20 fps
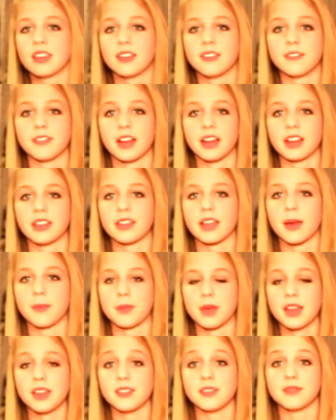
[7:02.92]
in finding that
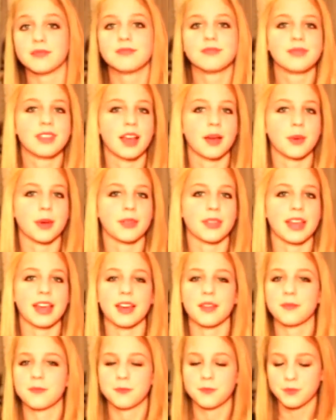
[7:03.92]
button. How about
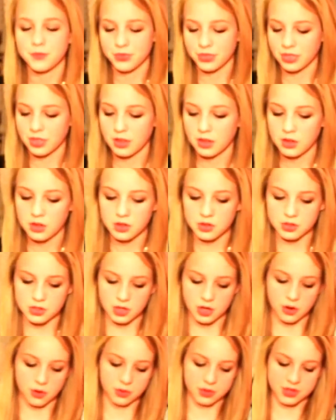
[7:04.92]
that?
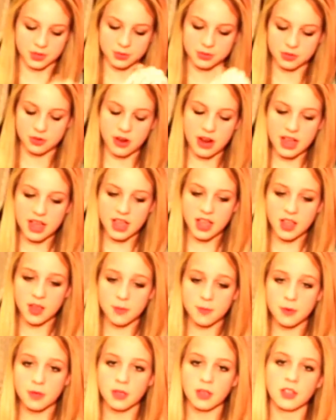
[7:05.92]
So
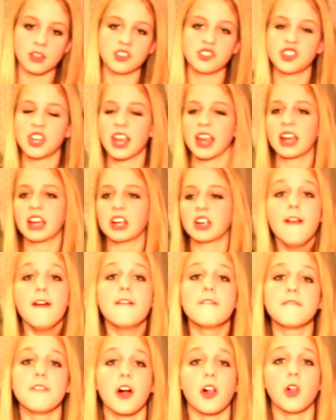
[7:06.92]
subscribe, share,
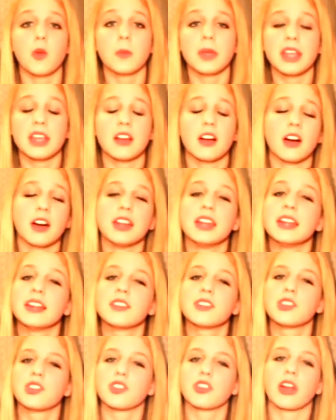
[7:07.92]
follow me on
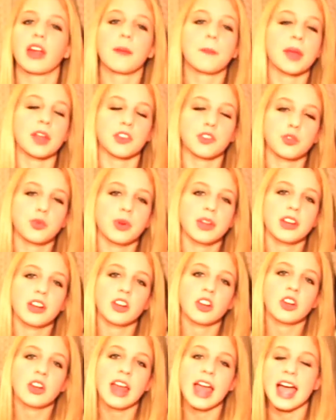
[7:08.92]
Instagram and
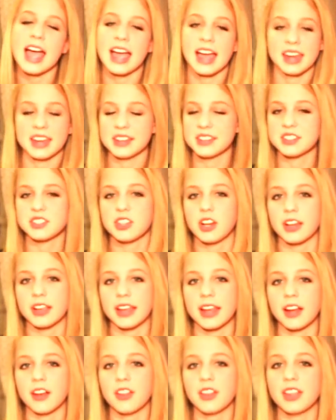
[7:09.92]
Twitter at It's
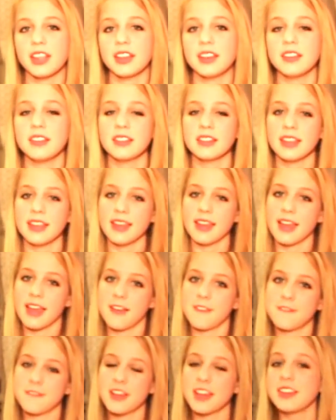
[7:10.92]
Not Carolyn.
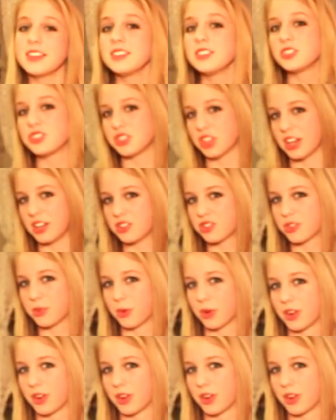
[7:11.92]
Have fun, change the